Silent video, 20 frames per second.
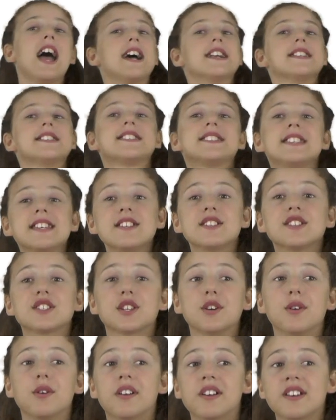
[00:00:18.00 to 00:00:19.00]
and since
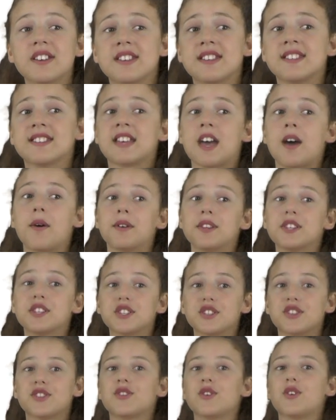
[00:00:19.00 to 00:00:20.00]
school is going
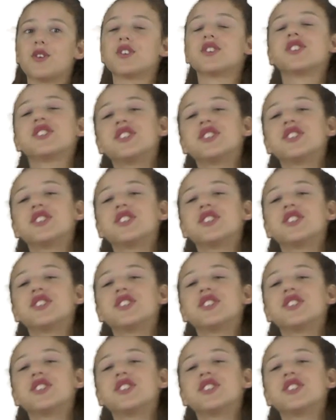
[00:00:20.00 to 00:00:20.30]
to start